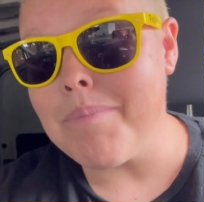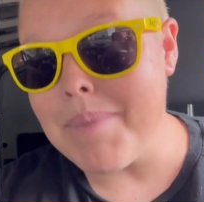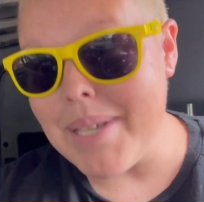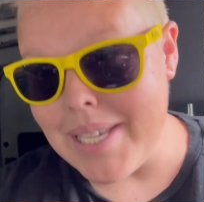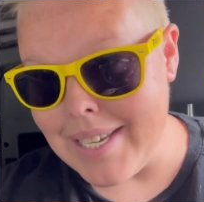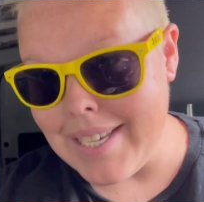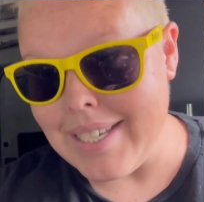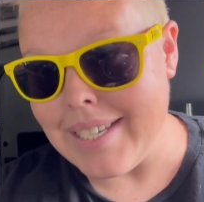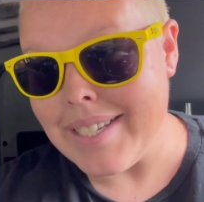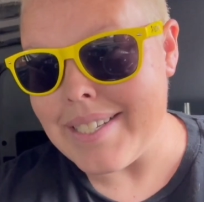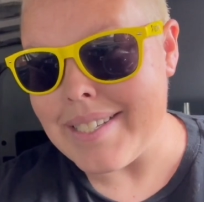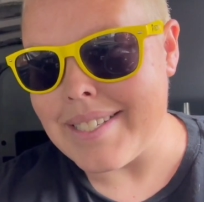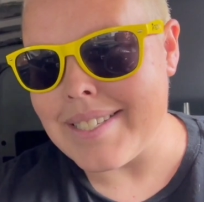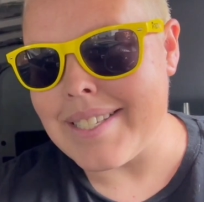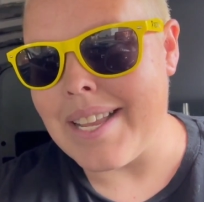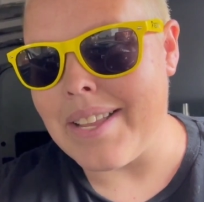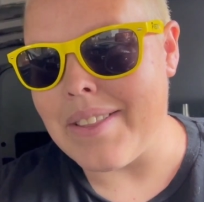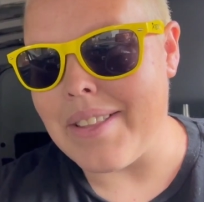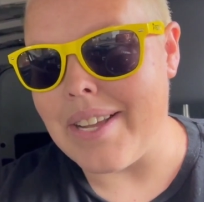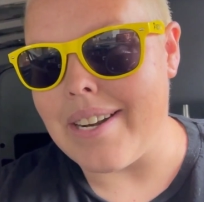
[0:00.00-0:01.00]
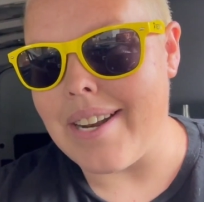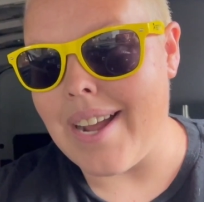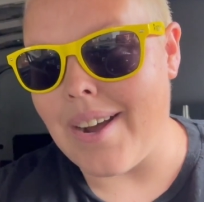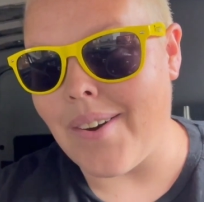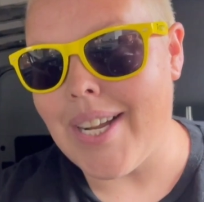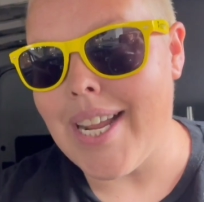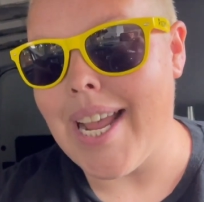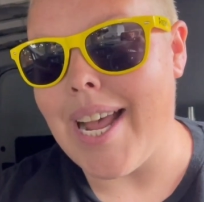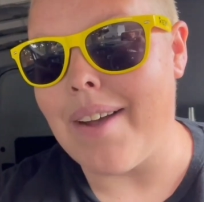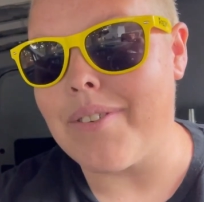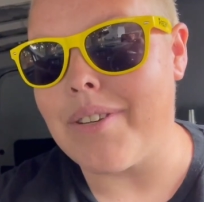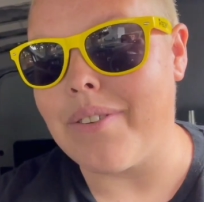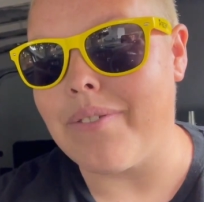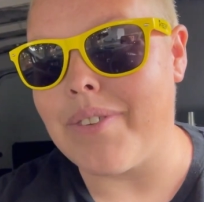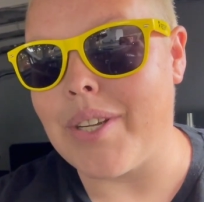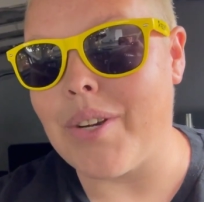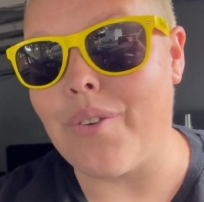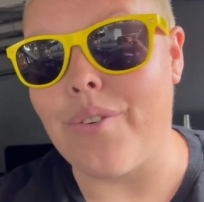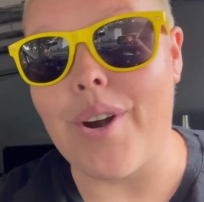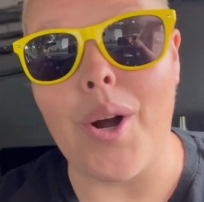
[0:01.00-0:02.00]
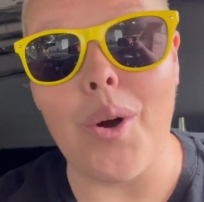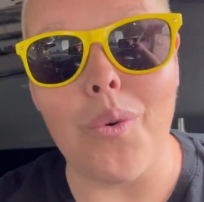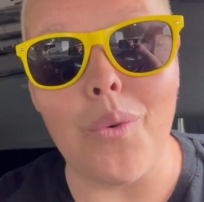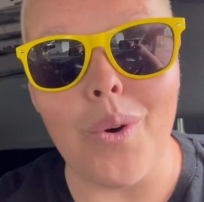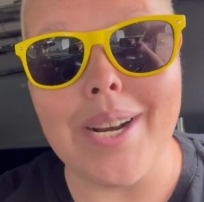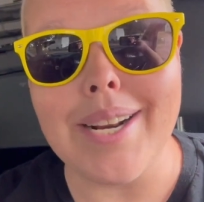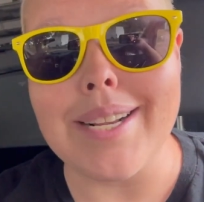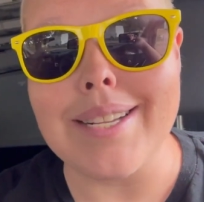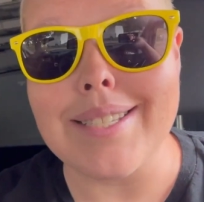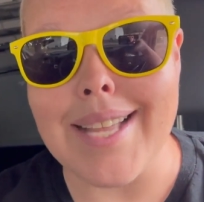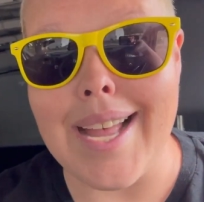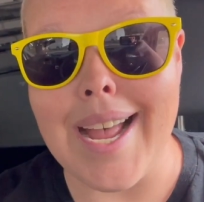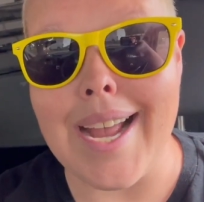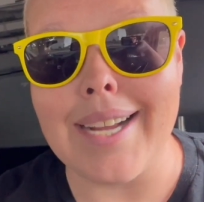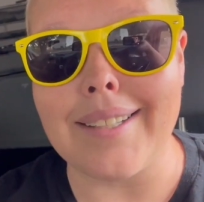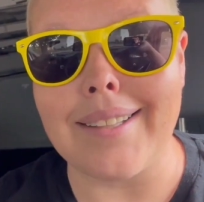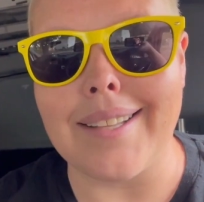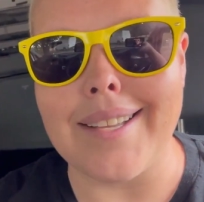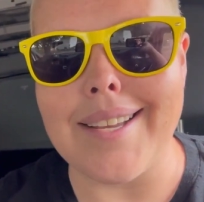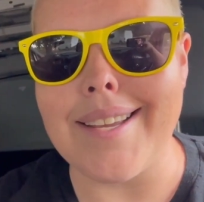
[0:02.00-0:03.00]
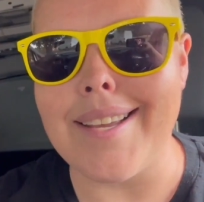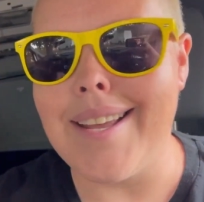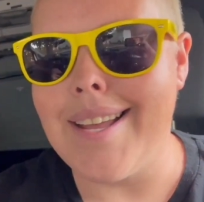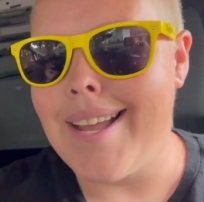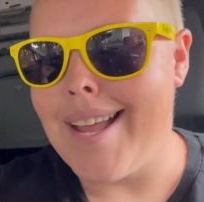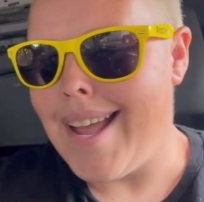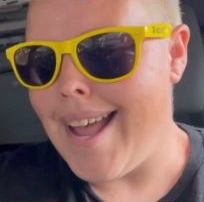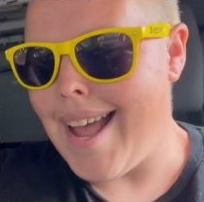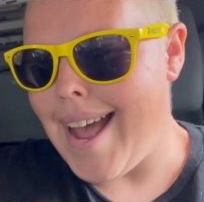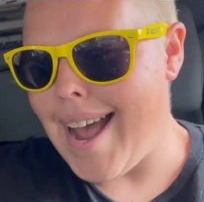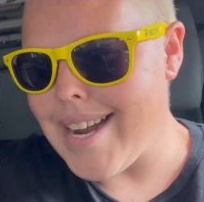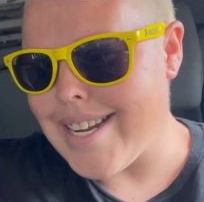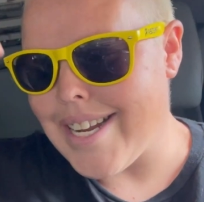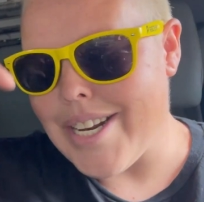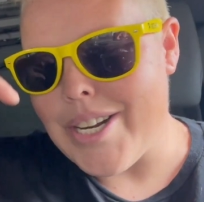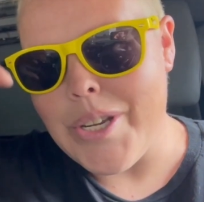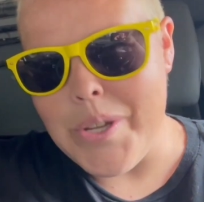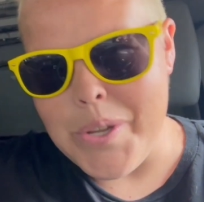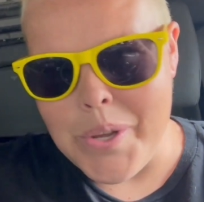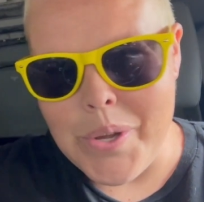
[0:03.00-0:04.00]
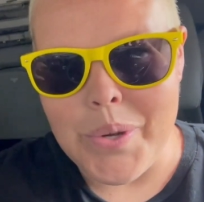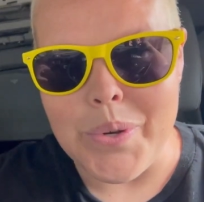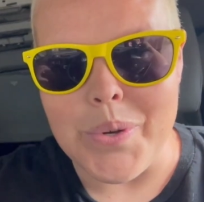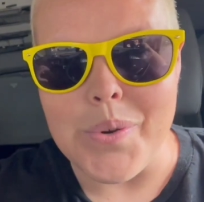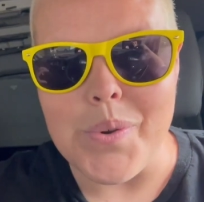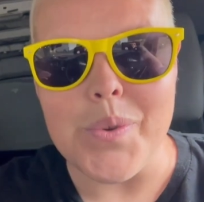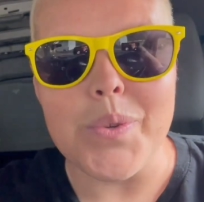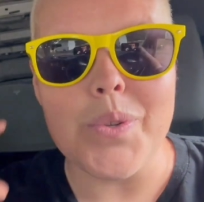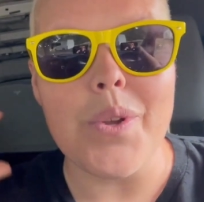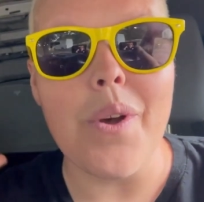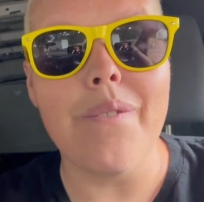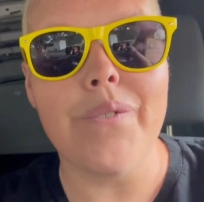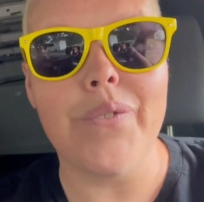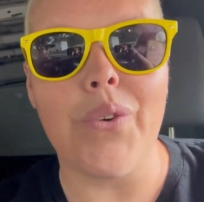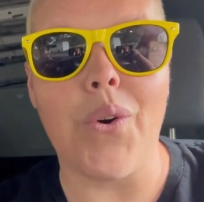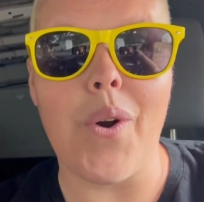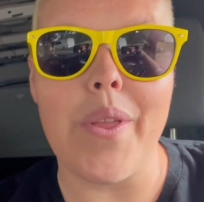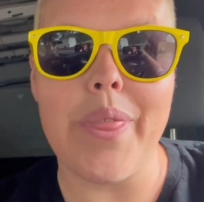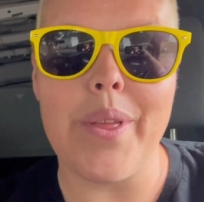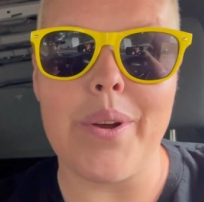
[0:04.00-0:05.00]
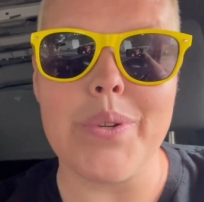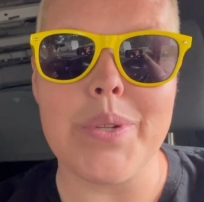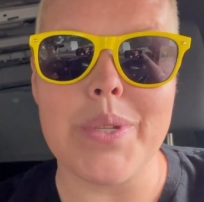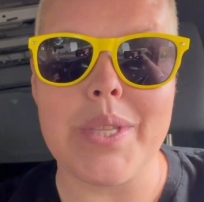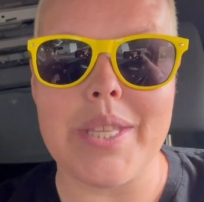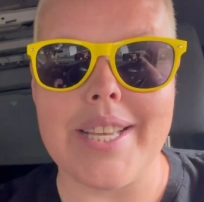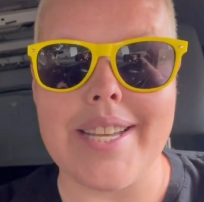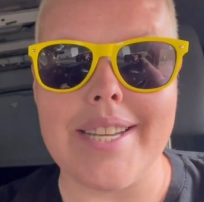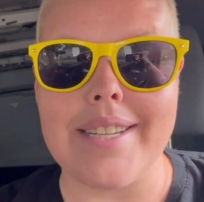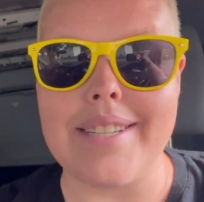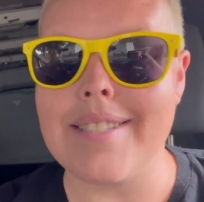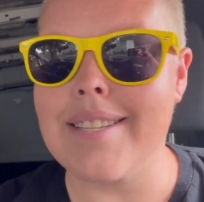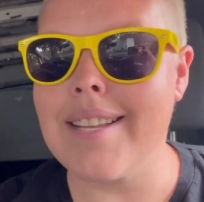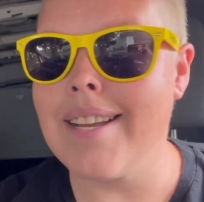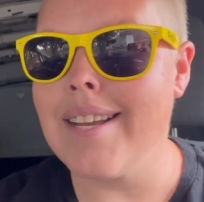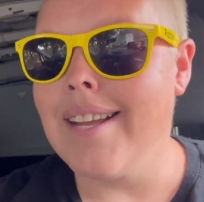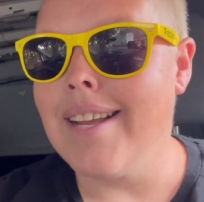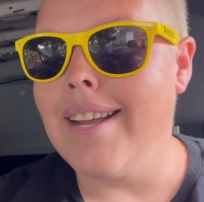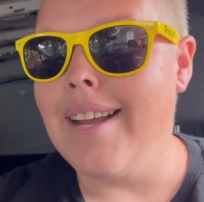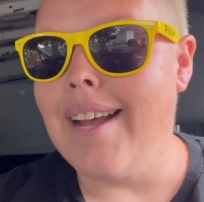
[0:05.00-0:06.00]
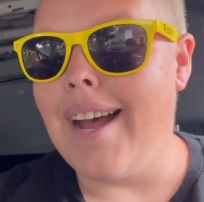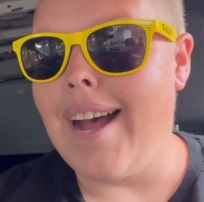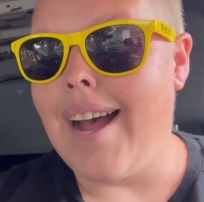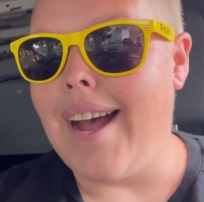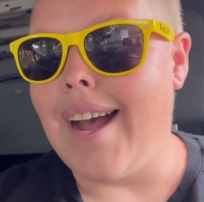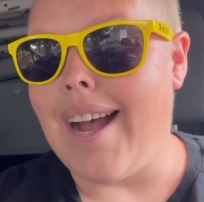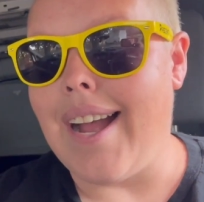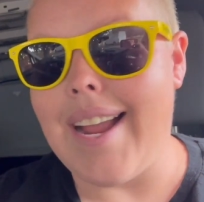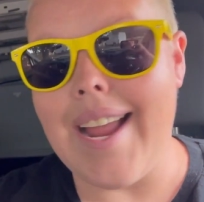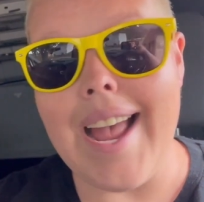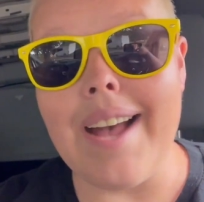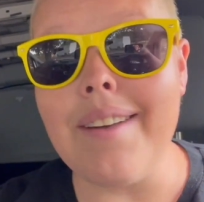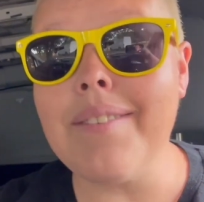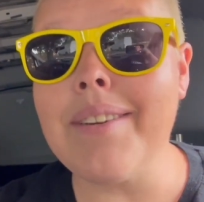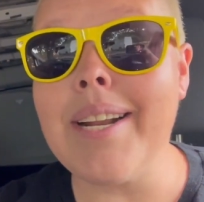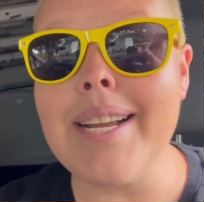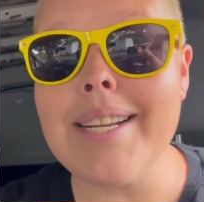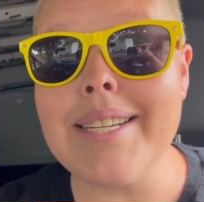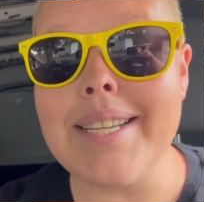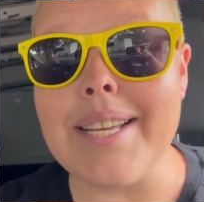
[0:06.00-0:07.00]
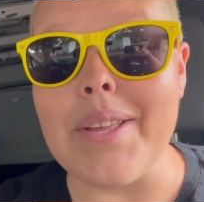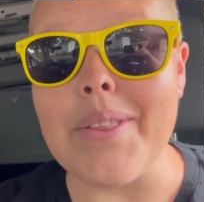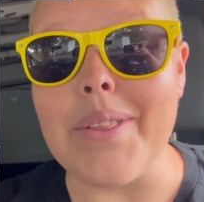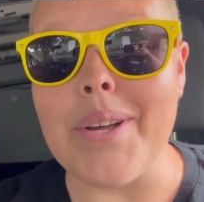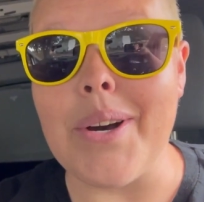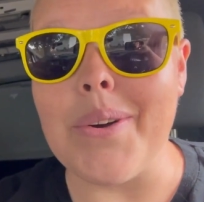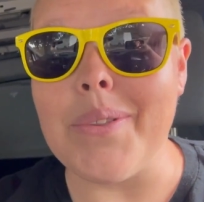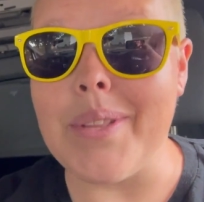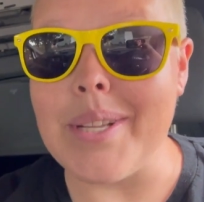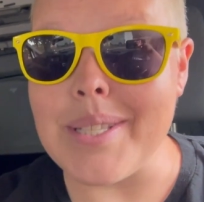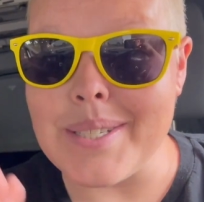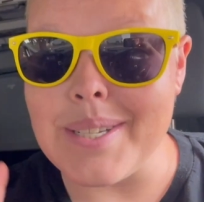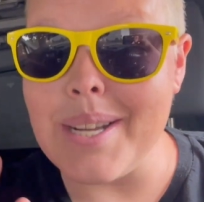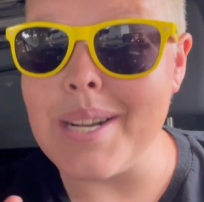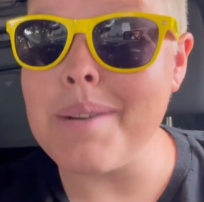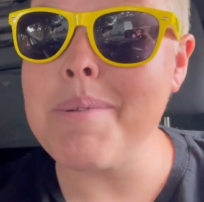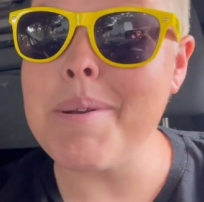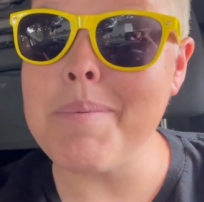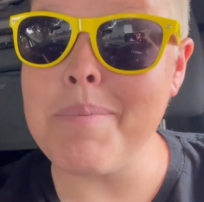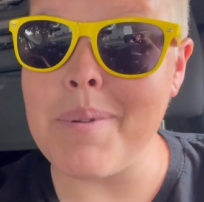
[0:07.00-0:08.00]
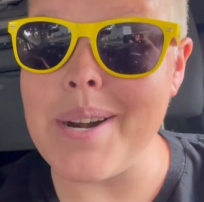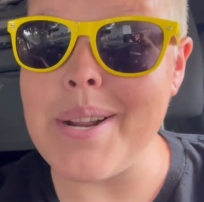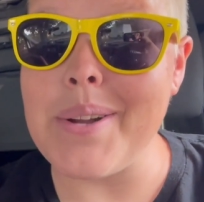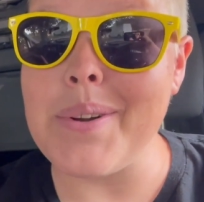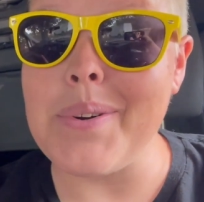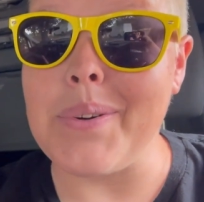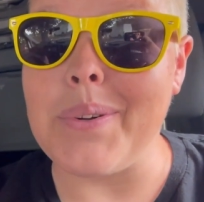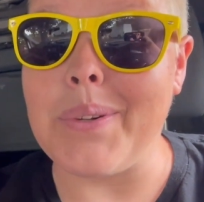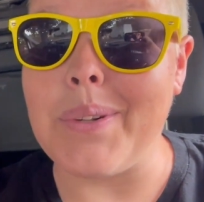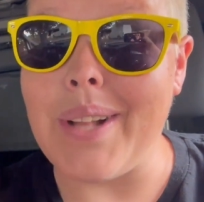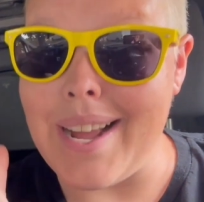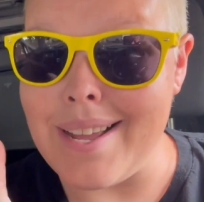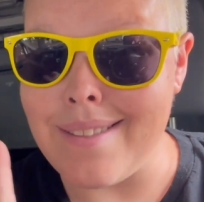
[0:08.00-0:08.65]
is that now I have to figure out what exactly I can use for those things. I have an idea though that's going to be pretty cool, I